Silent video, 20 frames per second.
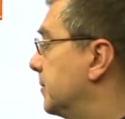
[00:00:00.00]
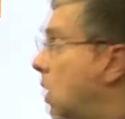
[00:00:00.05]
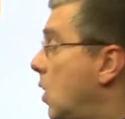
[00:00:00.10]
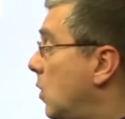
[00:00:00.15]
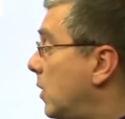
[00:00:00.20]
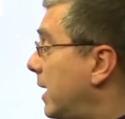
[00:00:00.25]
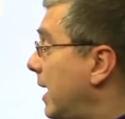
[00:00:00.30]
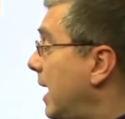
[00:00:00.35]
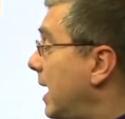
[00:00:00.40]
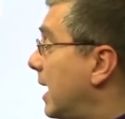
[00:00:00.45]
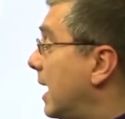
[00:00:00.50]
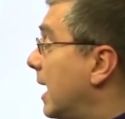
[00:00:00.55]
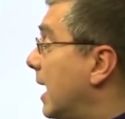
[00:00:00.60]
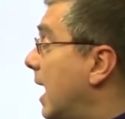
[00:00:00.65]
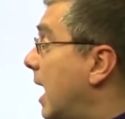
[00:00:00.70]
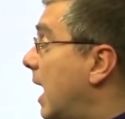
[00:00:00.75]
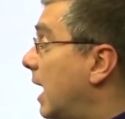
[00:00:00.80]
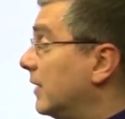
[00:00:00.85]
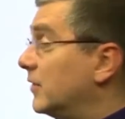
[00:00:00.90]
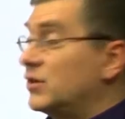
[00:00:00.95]
Okay,
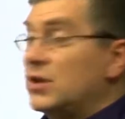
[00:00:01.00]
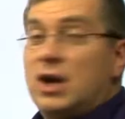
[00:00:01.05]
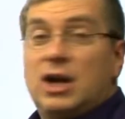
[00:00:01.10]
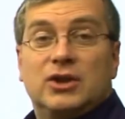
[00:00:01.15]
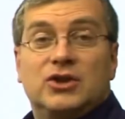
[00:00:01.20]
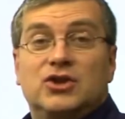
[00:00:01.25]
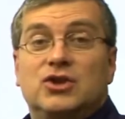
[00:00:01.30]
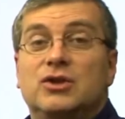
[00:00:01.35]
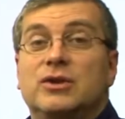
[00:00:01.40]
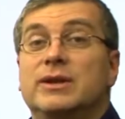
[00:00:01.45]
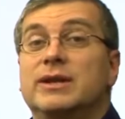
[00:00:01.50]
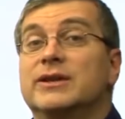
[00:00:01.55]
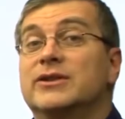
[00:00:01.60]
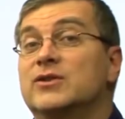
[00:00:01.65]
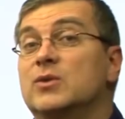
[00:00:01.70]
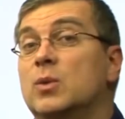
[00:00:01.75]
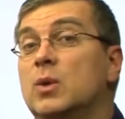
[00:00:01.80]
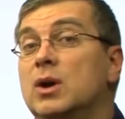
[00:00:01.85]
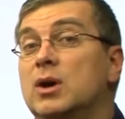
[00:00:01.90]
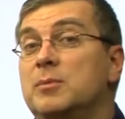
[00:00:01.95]
I taught you
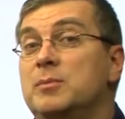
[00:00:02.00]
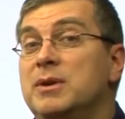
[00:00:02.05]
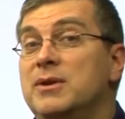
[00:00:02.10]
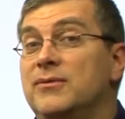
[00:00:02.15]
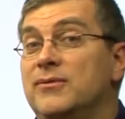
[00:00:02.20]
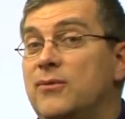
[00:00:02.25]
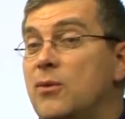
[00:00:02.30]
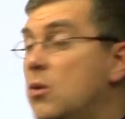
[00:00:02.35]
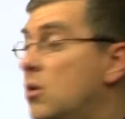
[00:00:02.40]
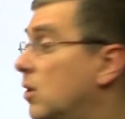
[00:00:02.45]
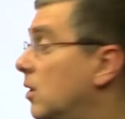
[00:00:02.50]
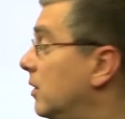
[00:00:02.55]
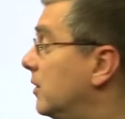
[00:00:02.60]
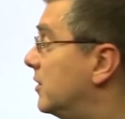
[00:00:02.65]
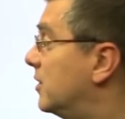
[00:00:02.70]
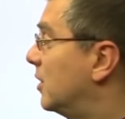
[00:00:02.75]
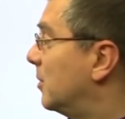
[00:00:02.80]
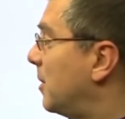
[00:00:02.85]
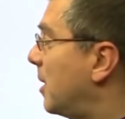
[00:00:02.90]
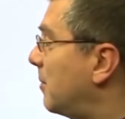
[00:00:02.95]
this word before.
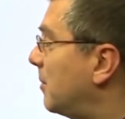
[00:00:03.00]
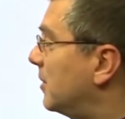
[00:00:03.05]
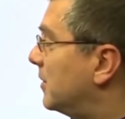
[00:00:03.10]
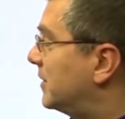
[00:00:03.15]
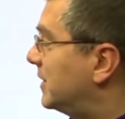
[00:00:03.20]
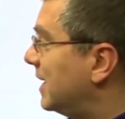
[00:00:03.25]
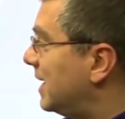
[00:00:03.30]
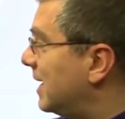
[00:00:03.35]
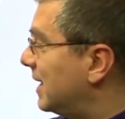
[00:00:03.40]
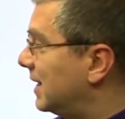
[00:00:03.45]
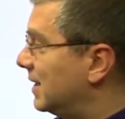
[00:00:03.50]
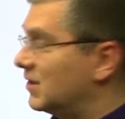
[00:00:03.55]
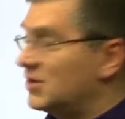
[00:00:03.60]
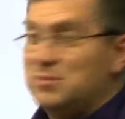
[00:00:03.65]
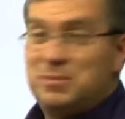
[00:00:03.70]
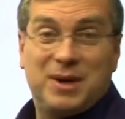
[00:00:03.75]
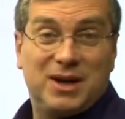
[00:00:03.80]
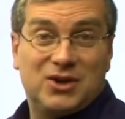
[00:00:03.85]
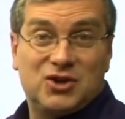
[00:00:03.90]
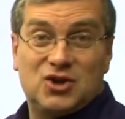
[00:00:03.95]
Do you remember seeing this
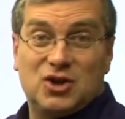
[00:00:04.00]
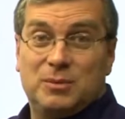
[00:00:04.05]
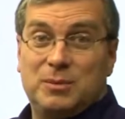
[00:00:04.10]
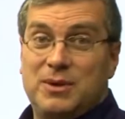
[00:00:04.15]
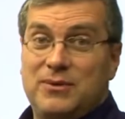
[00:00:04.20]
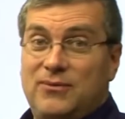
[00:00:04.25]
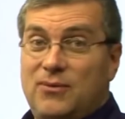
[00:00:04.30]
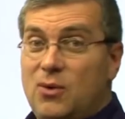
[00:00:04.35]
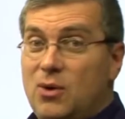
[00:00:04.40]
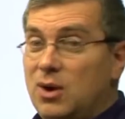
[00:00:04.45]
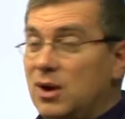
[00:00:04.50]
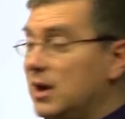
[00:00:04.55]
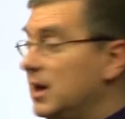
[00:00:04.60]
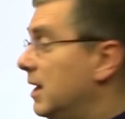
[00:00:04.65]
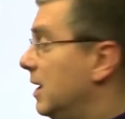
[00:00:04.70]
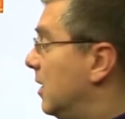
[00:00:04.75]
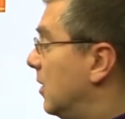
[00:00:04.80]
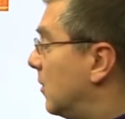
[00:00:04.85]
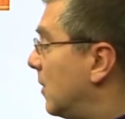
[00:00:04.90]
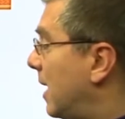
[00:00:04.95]
picture before?
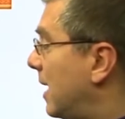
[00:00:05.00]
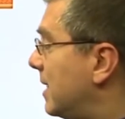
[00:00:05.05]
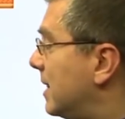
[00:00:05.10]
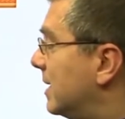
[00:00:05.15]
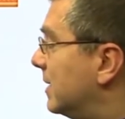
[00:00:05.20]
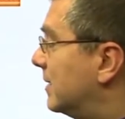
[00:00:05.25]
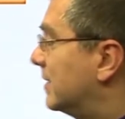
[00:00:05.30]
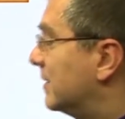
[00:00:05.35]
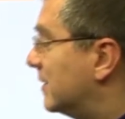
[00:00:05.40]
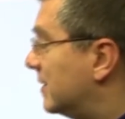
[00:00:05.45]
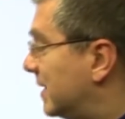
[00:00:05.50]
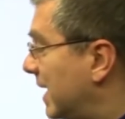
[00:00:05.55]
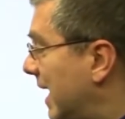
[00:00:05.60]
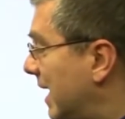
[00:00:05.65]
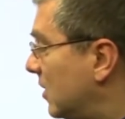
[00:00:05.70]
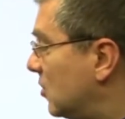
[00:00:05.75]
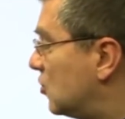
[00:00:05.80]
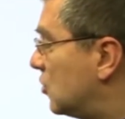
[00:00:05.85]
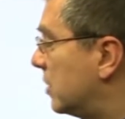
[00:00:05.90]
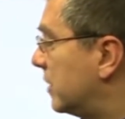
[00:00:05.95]
Right? This is
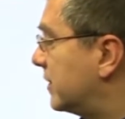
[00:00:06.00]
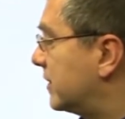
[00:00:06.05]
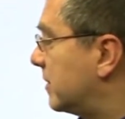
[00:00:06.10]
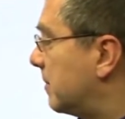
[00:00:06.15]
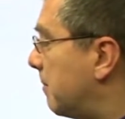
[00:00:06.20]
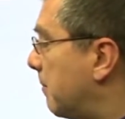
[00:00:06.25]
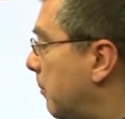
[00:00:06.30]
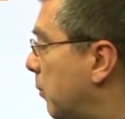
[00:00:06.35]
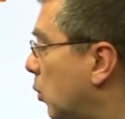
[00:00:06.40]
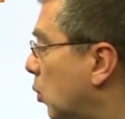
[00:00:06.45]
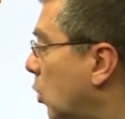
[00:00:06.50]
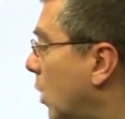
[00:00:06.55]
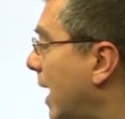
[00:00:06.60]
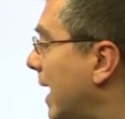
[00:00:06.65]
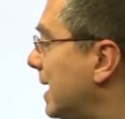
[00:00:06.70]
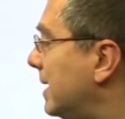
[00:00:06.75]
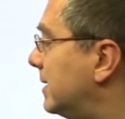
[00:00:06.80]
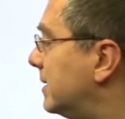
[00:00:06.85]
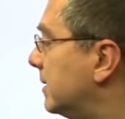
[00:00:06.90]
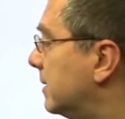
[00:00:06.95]
dangerous,
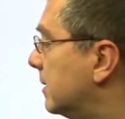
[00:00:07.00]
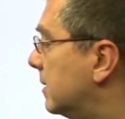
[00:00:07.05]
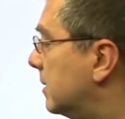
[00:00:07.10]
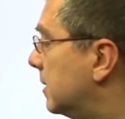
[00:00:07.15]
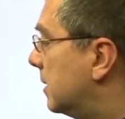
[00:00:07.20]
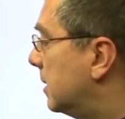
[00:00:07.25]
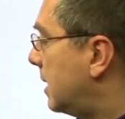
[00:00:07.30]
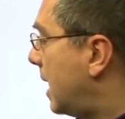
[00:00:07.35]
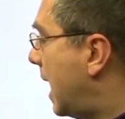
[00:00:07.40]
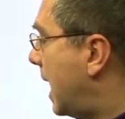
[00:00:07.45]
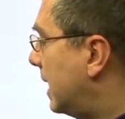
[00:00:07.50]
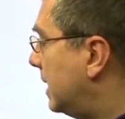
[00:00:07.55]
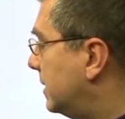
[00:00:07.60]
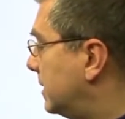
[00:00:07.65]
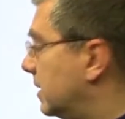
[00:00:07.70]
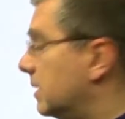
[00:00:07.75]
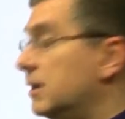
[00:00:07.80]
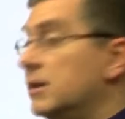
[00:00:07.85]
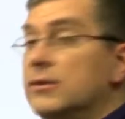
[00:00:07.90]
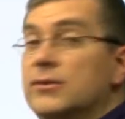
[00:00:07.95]
bright
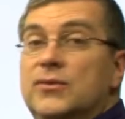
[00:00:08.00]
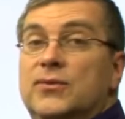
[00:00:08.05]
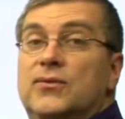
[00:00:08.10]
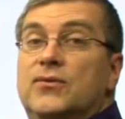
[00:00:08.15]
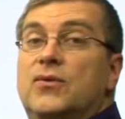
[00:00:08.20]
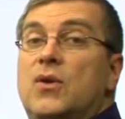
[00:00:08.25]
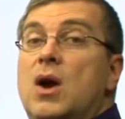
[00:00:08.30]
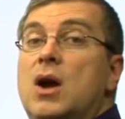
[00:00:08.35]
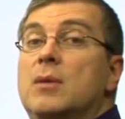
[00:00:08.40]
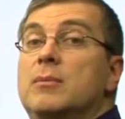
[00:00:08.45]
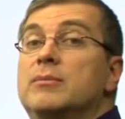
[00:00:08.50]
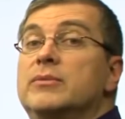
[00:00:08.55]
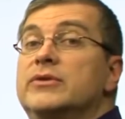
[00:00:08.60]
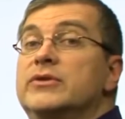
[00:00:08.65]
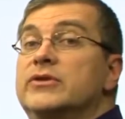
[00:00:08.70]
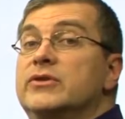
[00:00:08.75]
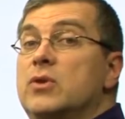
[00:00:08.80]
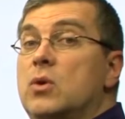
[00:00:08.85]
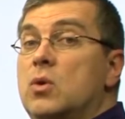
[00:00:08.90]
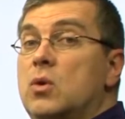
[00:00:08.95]
light from
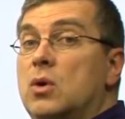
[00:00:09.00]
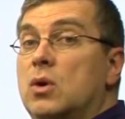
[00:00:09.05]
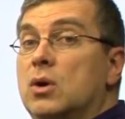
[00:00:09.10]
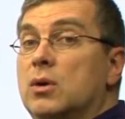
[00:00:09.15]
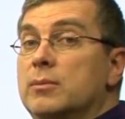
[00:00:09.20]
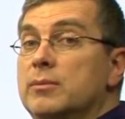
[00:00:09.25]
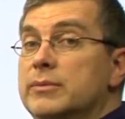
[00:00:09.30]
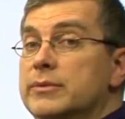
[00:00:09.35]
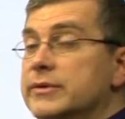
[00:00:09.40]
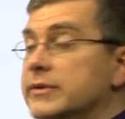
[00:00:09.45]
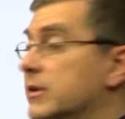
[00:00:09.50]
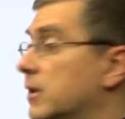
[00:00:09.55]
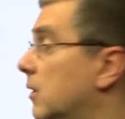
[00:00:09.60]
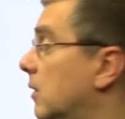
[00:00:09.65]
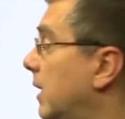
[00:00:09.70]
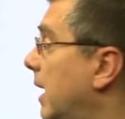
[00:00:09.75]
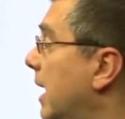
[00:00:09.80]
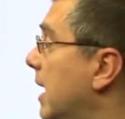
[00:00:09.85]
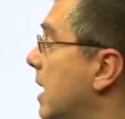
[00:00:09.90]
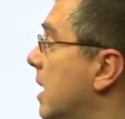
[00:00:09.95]
storms.
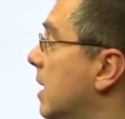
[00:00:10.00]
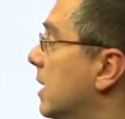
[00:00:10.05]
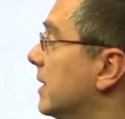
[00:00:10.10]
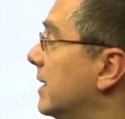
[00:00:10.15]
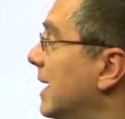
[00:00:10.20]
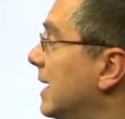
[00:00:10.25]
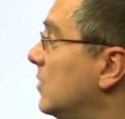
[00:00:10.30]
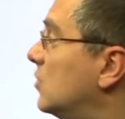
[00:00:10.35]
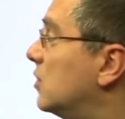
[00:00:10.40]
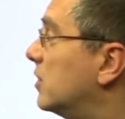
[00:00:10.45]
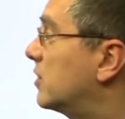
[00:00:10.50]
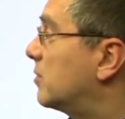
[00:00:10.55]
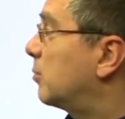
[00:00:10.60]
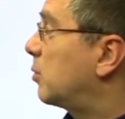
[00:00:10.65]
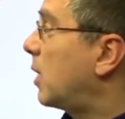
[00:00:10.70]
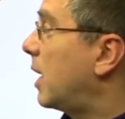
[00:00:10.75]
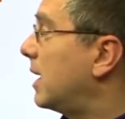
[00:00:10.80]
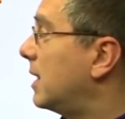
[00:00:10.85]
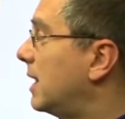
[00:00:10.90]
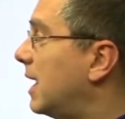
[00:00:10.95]
Okay? Dangerous,
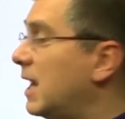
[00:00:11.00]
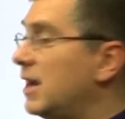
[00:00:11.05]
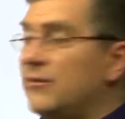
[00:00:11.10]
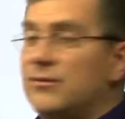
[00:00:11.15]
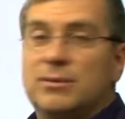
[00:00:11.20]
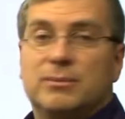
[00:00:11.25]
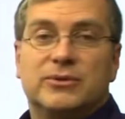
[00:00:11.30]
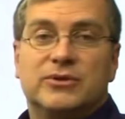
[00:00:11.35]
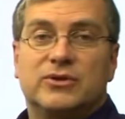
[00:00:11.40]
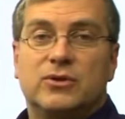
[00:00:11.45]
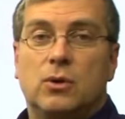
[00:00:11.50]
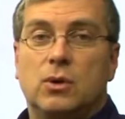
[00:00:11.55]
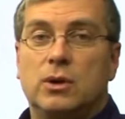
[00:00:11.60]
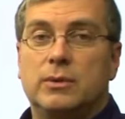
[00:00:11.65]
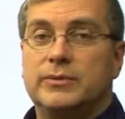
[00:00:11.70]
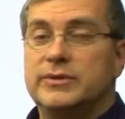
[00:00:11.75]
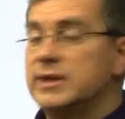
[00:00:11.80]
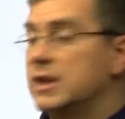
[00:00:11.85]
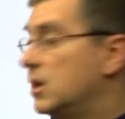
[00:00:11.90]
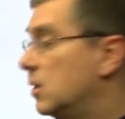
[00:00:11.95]
bright light from
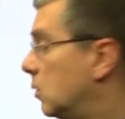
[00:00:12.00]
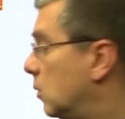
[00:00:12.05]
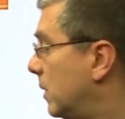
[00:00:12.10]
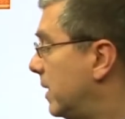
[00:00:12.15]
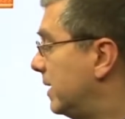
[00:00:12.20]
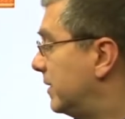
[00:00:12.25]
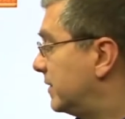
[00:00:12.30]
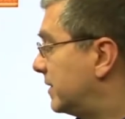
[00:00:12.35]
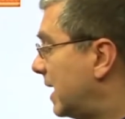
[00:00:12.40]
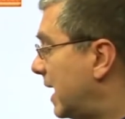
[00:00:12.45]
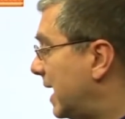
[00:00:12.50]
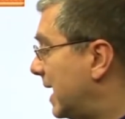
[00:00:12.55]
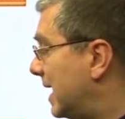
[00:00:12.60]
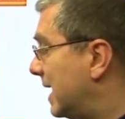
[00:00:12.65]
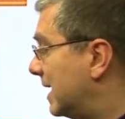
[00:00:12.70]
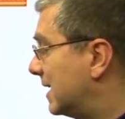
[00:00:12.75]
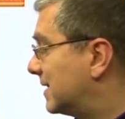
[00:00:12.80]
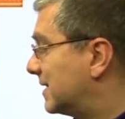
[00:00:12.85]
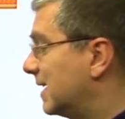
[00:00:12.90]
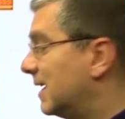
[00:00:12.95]
storms. We say
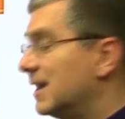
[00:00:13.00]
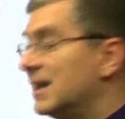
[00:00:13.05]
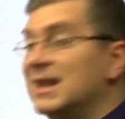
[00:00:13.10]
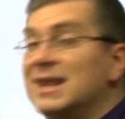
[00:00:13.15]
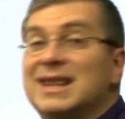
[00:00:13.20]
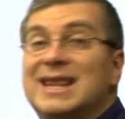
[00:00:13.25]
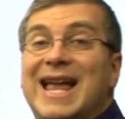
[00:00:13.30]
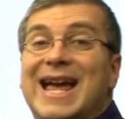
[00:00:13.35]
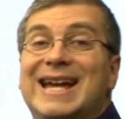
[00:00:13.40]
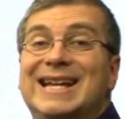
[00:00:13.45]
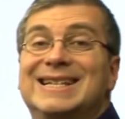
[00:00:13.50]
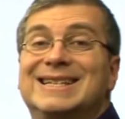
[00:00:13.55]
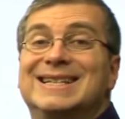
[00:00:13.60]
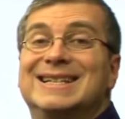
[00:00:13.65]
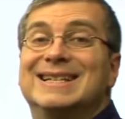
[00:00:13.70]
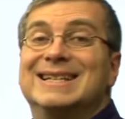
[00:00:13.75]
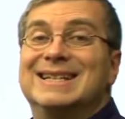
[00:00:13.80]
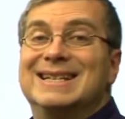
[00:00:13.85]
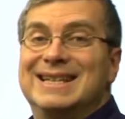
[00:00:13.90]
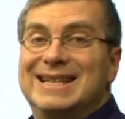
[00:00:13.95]
it's
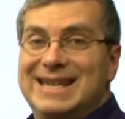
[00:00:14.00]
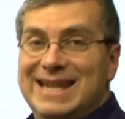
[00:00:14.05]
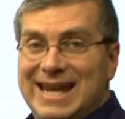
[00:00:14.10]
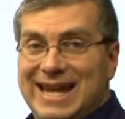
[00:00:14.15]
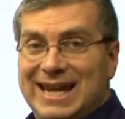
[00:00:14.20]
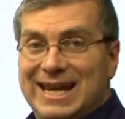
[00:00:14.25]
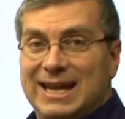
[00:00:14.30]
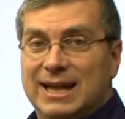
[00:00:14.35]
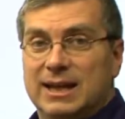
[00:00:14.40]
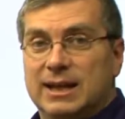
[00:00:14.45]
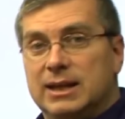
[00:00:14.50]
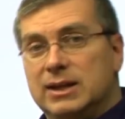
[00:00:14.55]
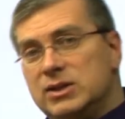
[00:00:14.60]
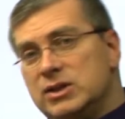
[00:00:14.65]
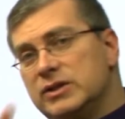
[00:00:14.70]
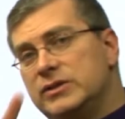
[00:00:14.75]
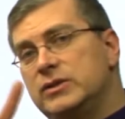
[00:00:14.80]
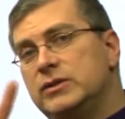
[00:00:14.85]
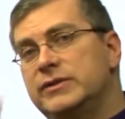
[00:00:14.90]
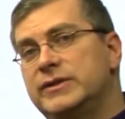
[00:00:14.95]
lightning.
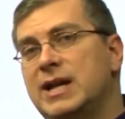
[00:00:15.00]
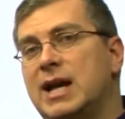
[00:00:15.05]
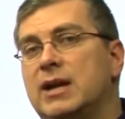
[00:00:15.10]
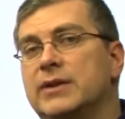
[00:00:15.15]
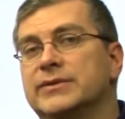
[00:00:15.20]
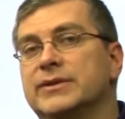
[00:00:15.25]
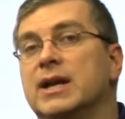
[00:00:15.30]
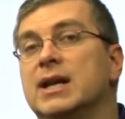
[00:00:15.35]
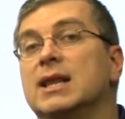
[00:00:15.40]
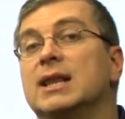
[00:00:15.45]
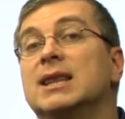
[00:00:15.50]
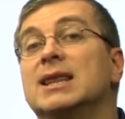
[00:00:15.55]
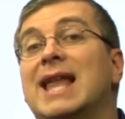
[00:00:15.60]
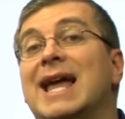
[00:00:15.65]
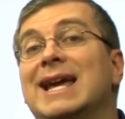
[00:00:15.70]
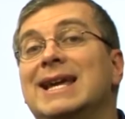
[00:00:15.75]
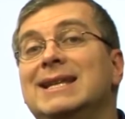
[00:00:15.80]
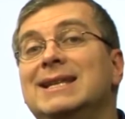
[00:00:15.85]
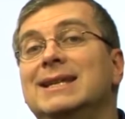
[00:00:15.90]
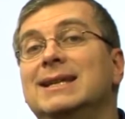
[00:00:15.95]
Just two sounds.
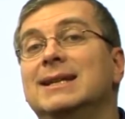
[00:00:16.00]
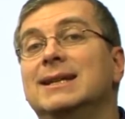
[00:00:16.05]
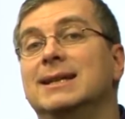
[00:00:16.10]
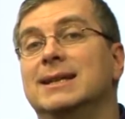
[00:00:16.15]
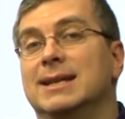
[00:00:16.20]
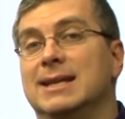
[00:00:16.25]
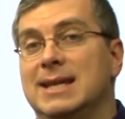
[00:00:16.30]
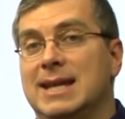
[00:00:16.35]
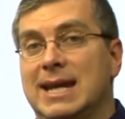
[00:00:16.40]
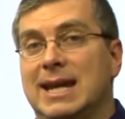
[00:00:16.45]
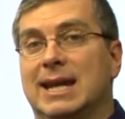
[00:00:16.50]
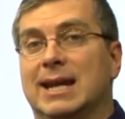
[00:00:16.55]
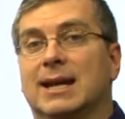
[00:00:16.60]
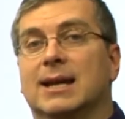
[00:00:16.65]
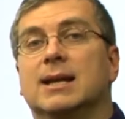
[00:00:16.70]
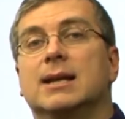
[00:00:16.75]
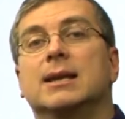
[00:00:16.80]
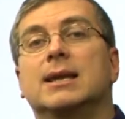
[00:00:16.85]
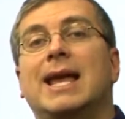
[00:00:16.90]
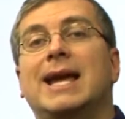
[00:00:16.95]
Lightning.
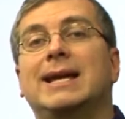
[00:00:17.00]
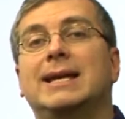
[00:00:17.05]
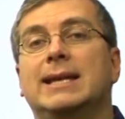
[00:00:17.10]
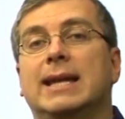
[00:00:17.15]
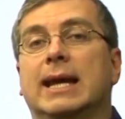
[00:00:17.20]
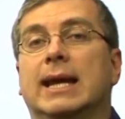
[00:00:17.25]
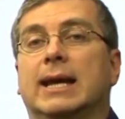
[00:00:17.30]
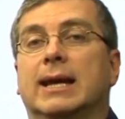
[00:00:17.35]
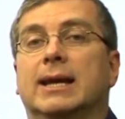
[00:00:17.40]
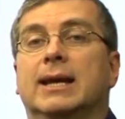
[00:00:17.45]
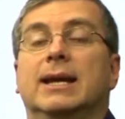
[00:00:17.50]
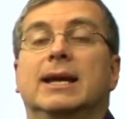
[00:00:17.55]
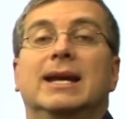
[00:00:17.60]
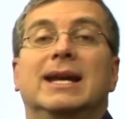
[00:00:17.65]
Lightning.